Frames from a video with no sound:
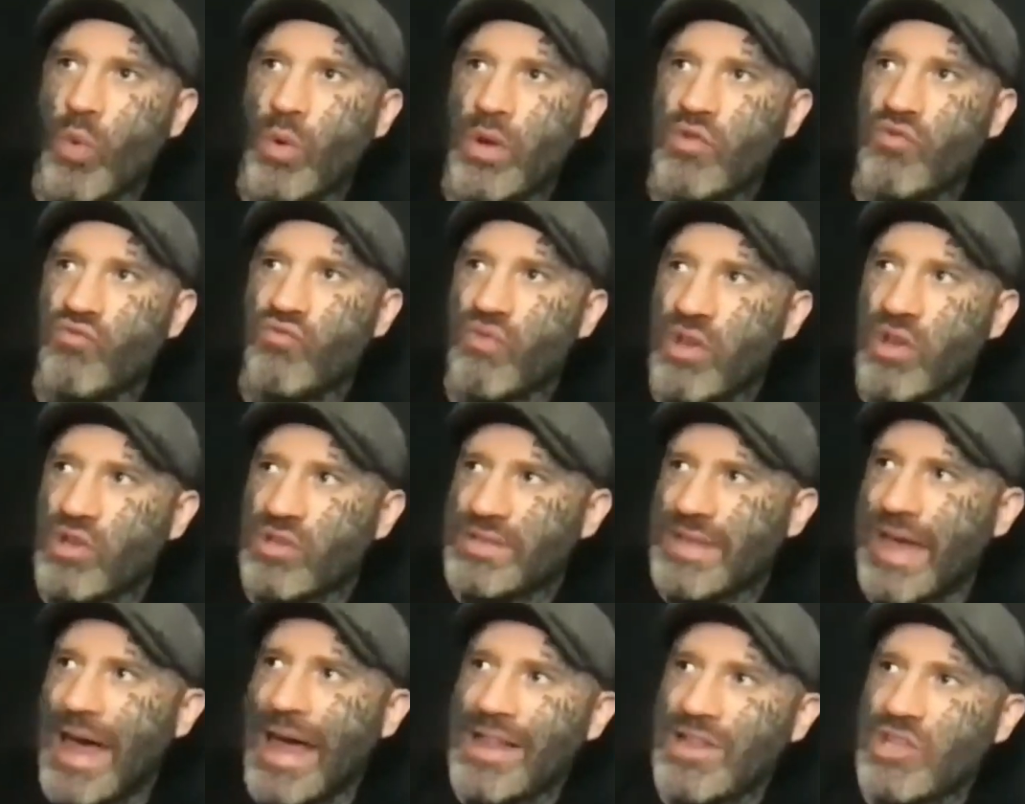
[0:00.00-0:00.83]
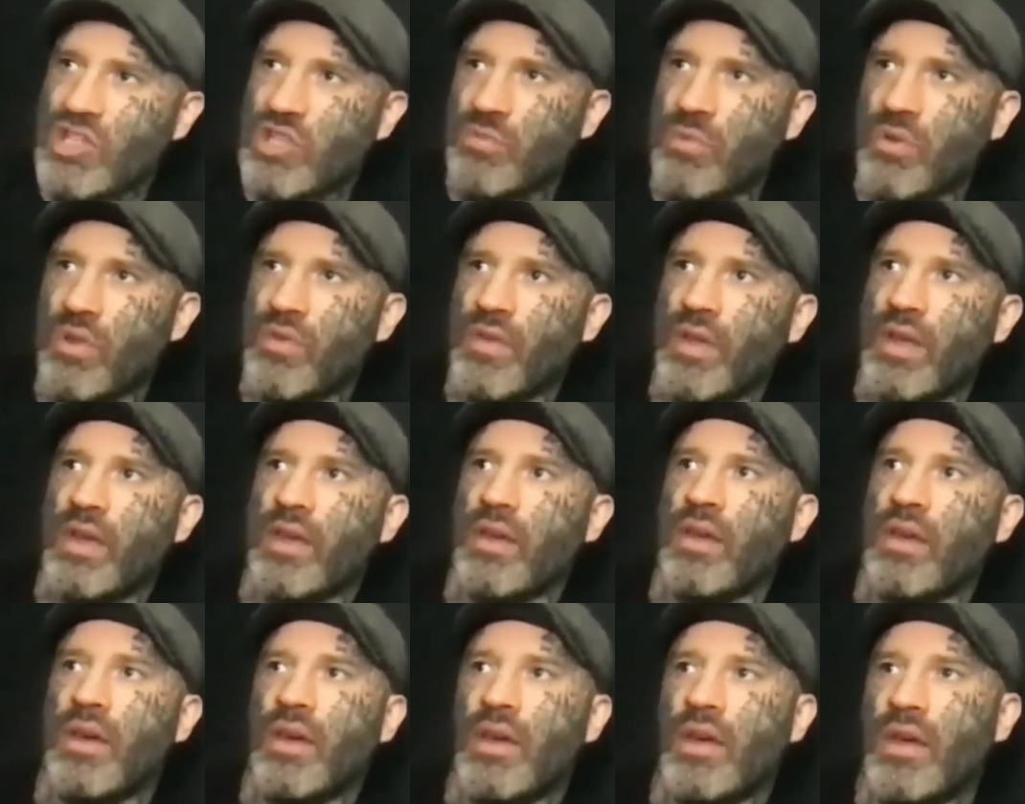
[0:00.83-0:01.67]
real tangible thing
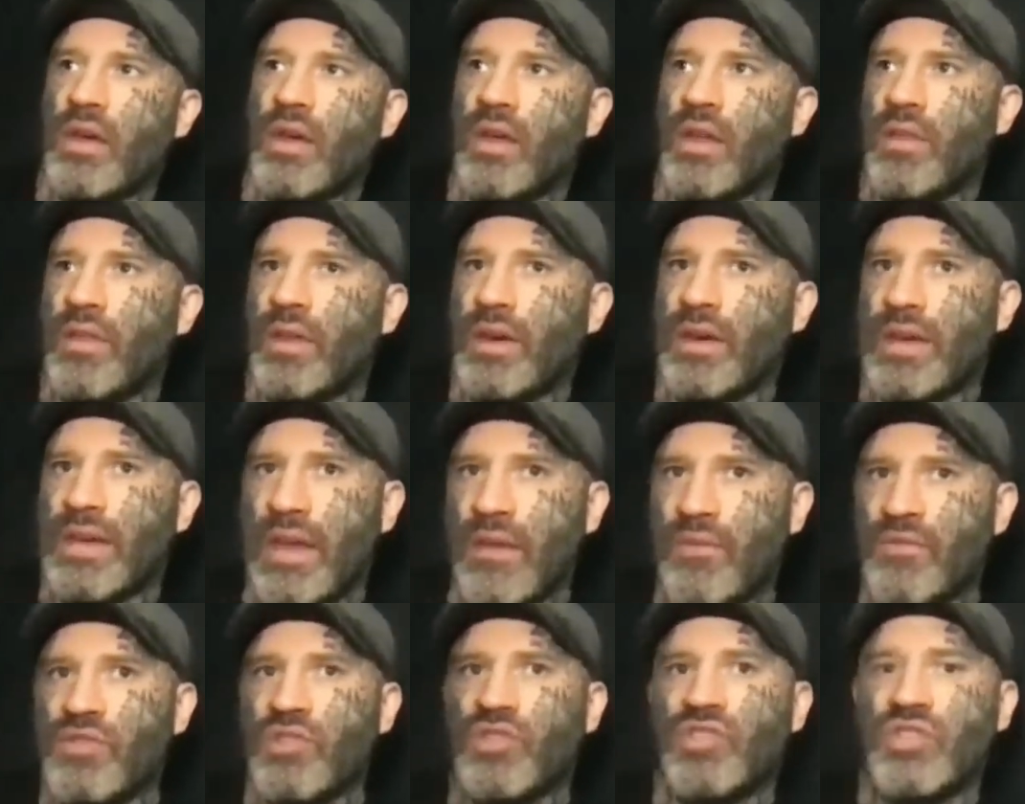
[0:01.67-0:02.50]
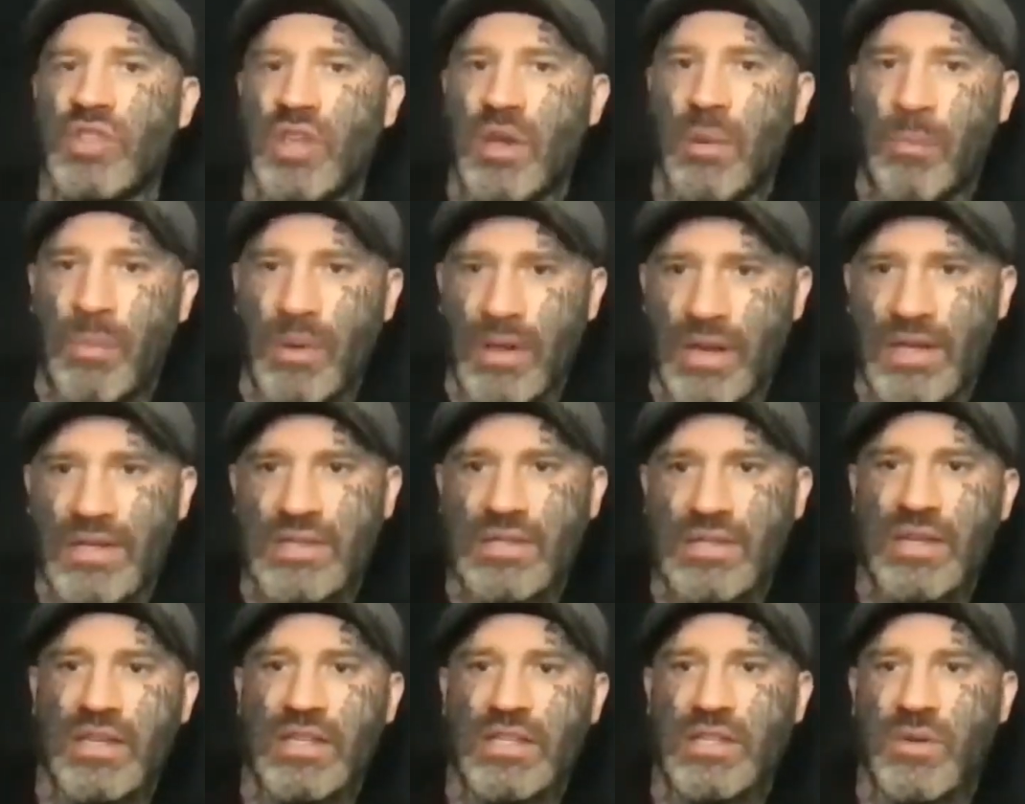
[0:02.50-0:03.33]
that gives us the
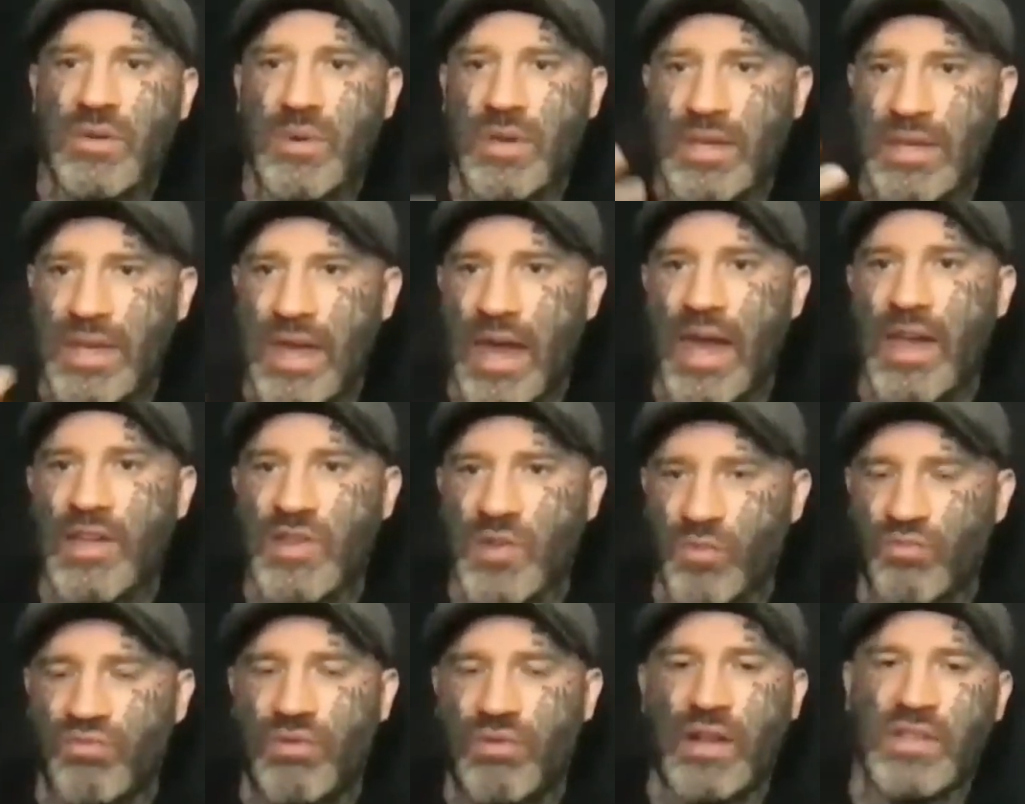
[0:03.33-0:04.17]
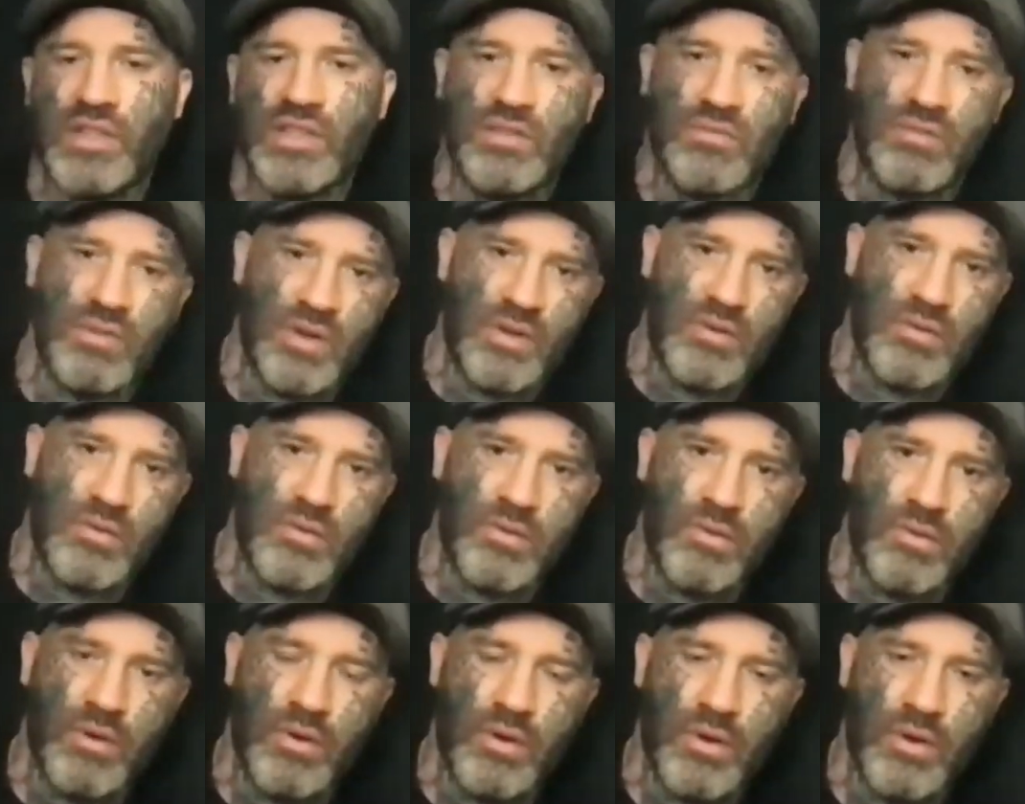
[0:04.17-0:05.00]
ability to engage and practice critical
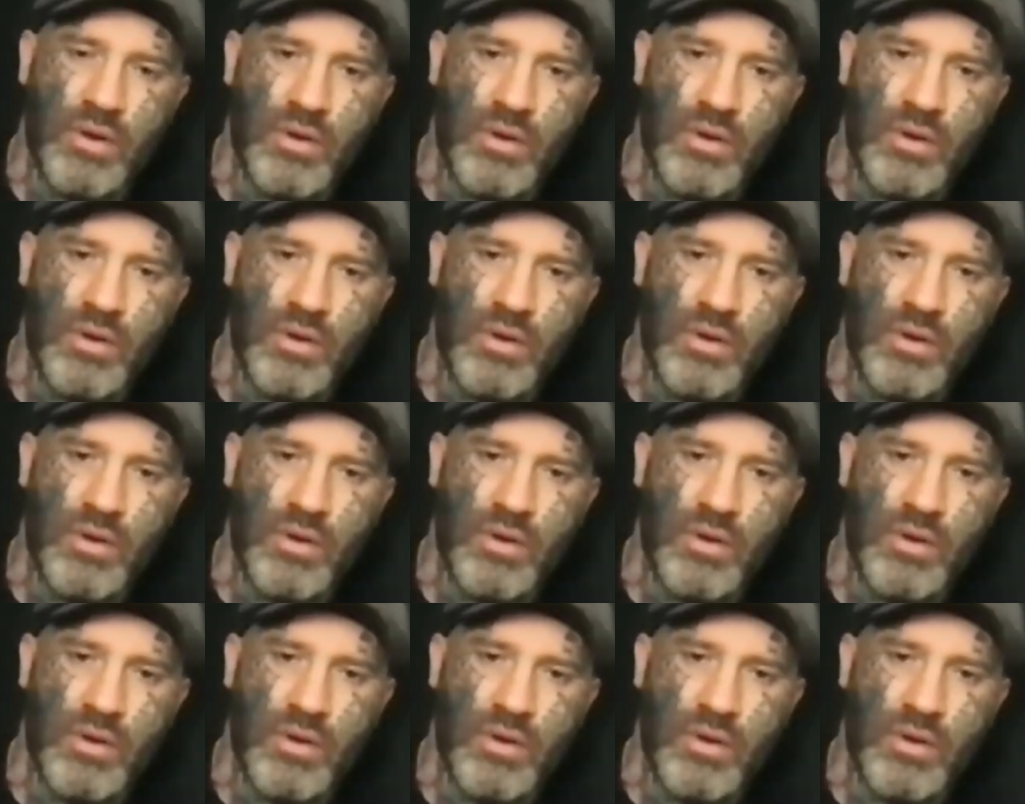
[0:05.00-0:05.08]
thought.